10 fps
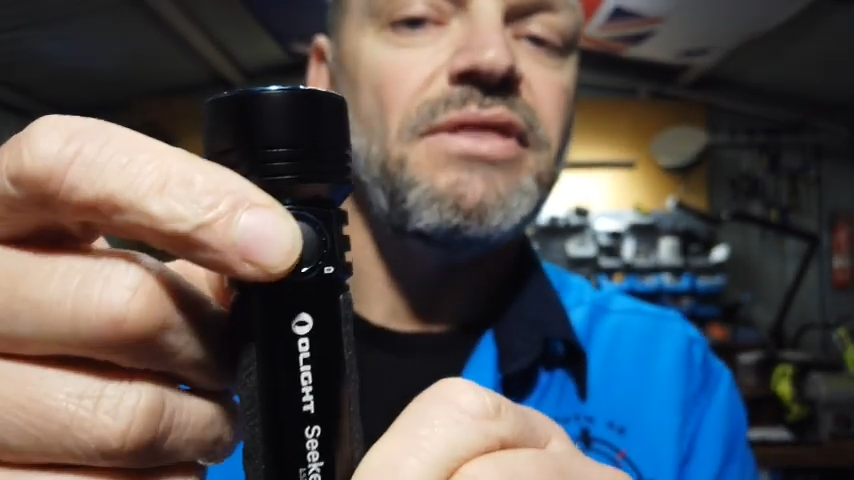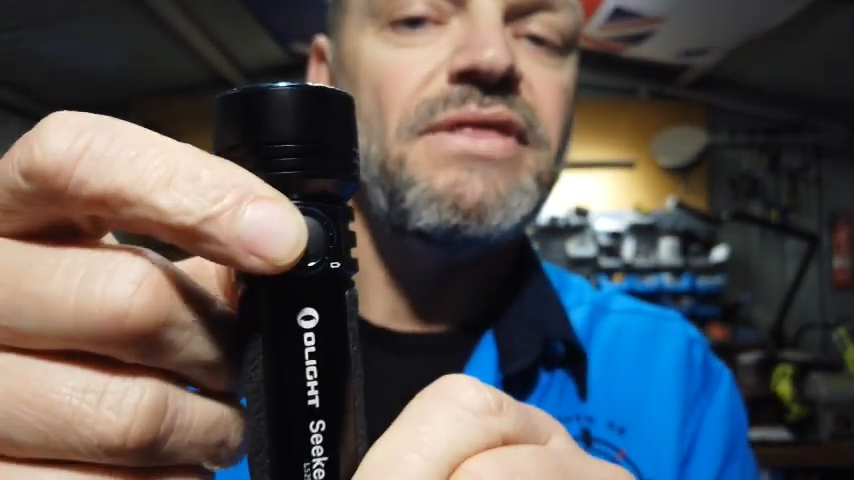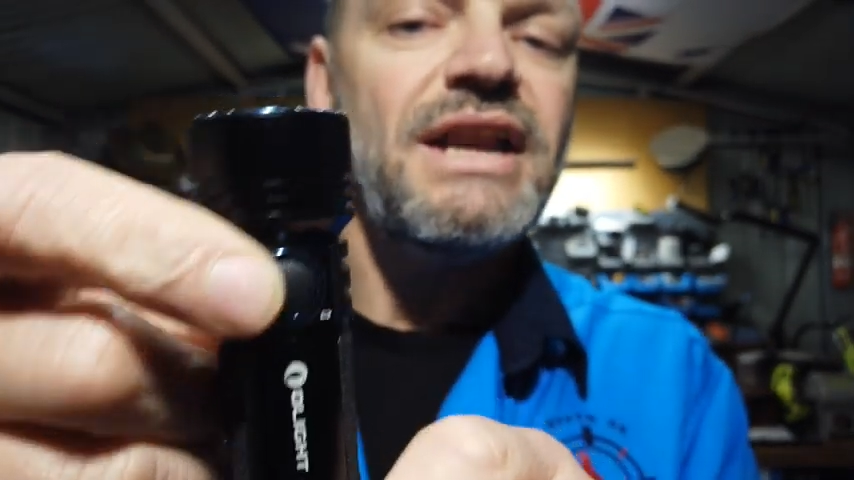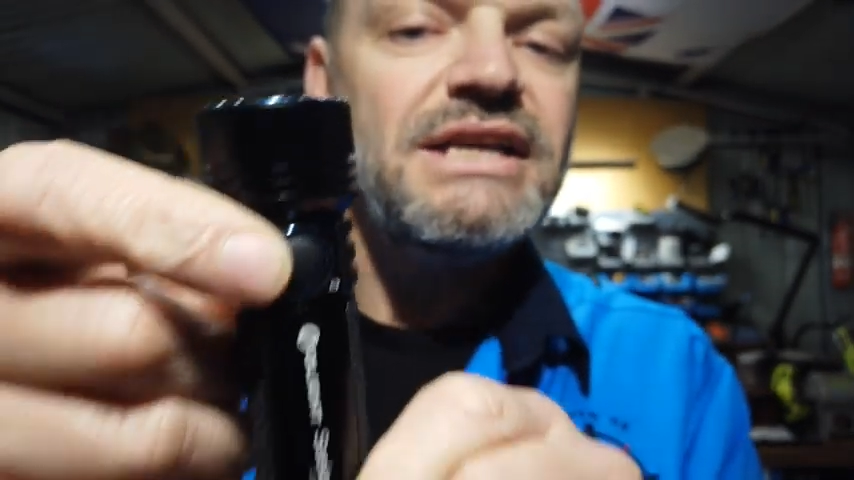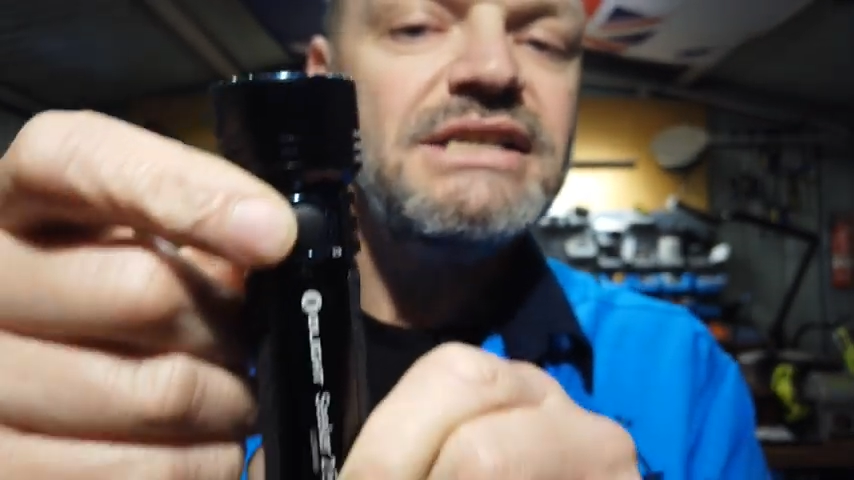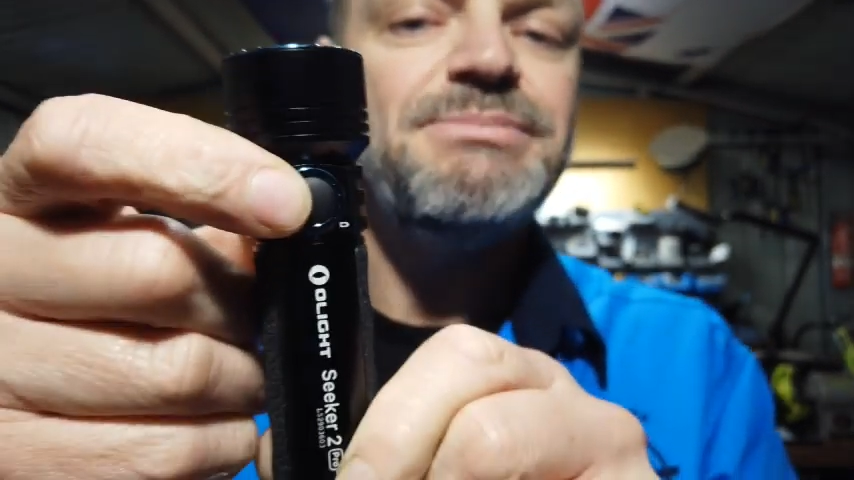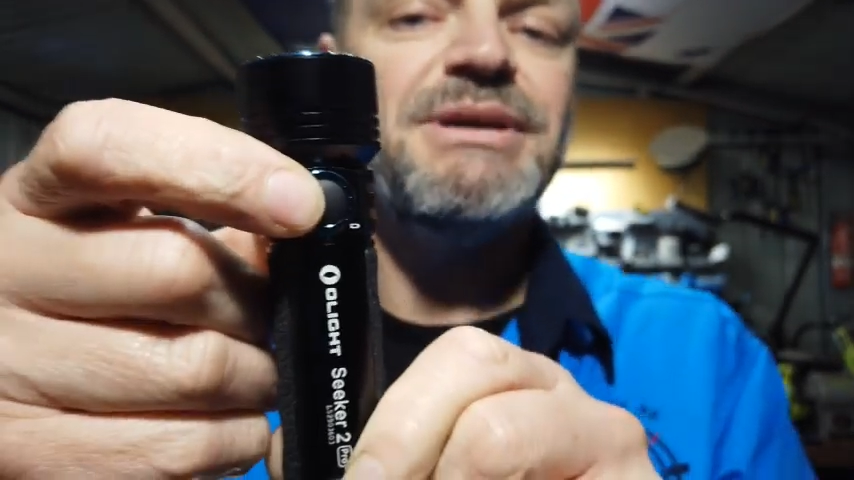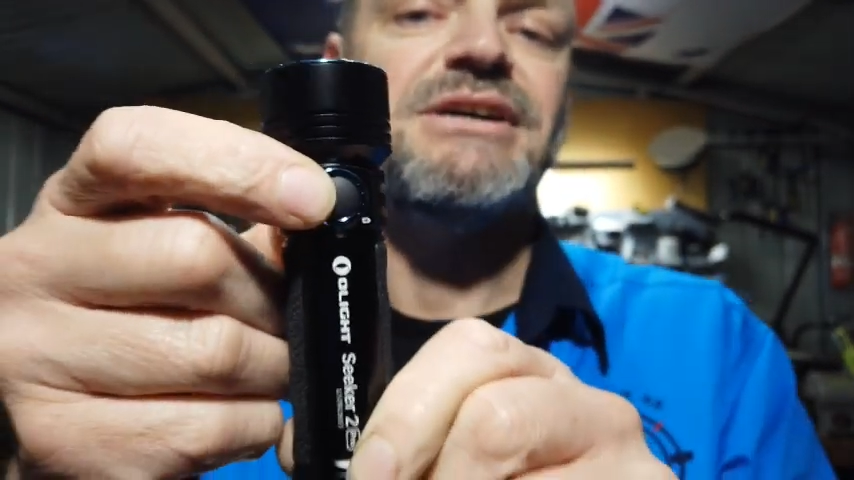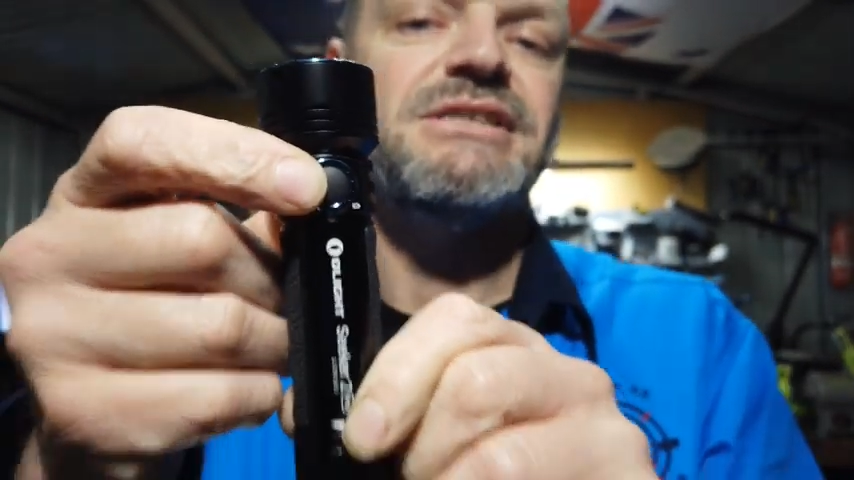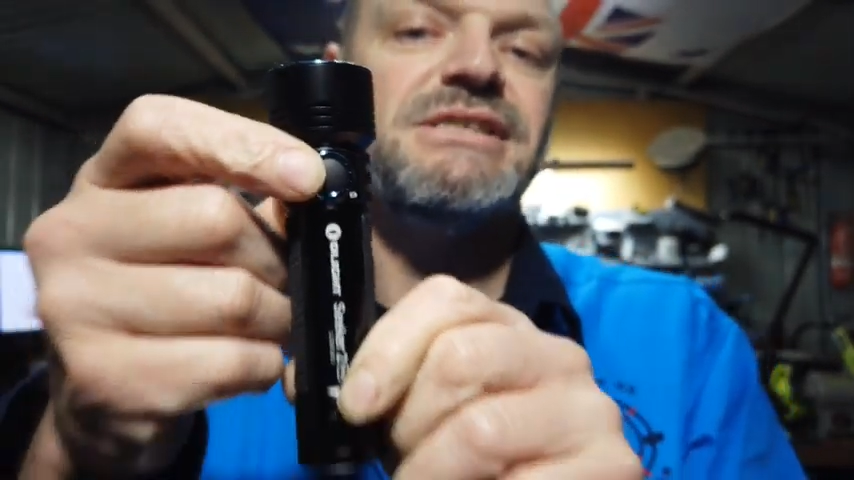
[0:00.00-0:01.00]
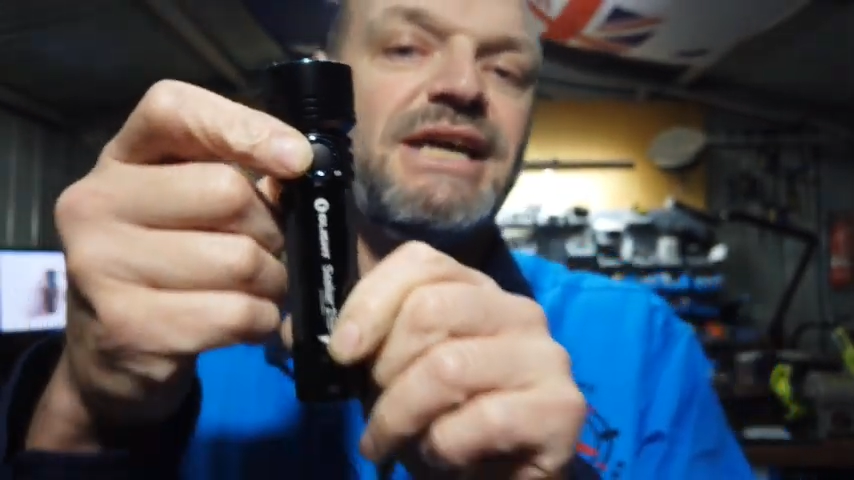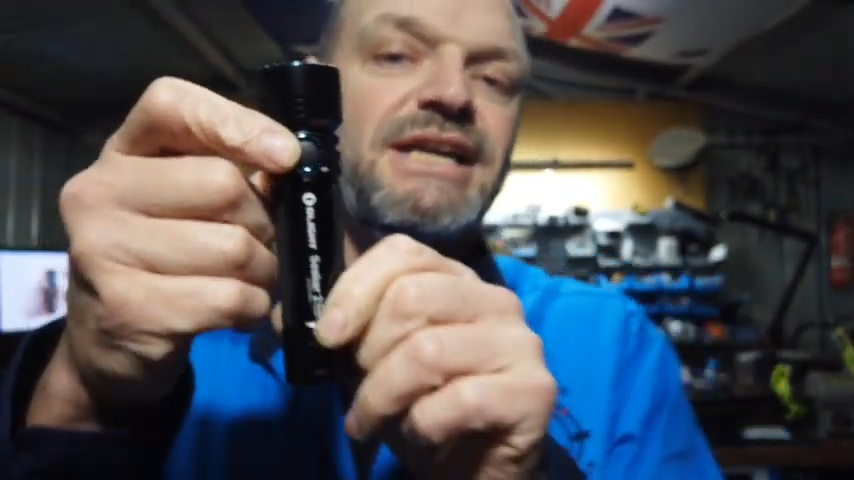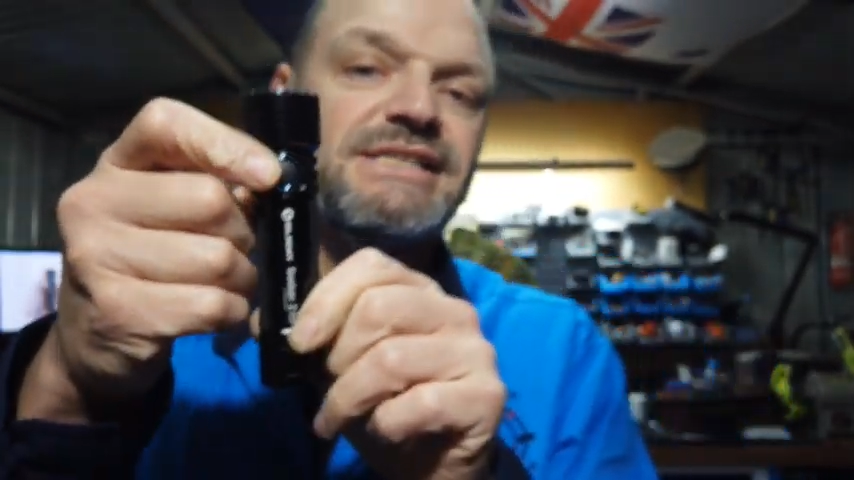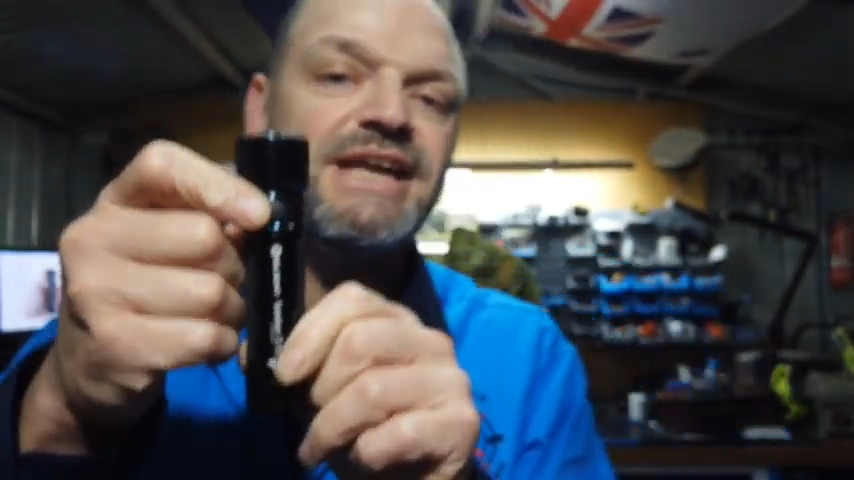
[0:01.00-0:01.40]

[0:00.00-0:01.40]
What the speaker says: That is because it is